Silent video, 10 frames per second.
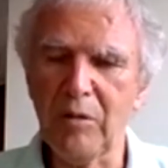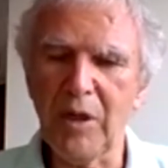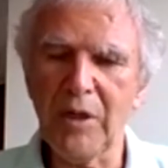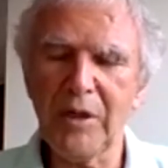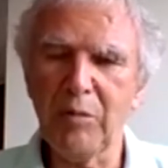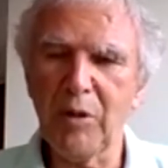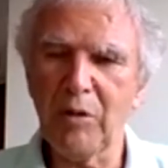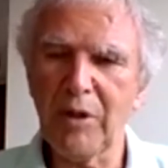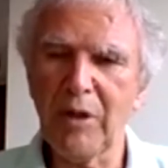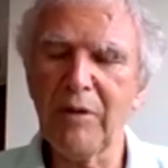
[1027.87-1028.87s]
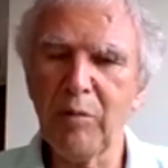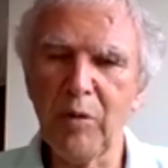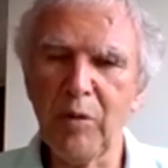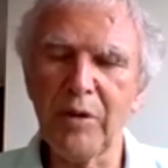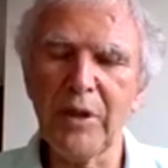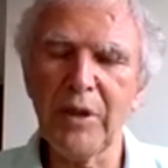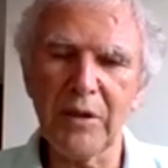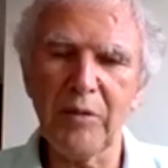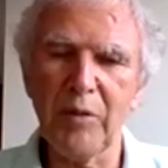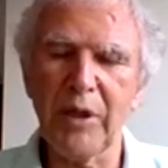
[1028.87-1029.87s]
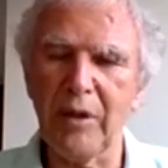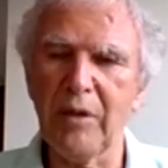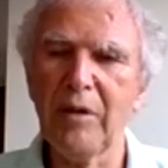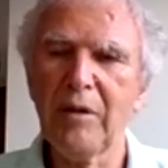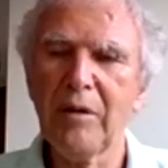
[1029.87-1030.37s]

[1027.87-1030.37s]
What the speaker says: ask about every point? Yes, we can.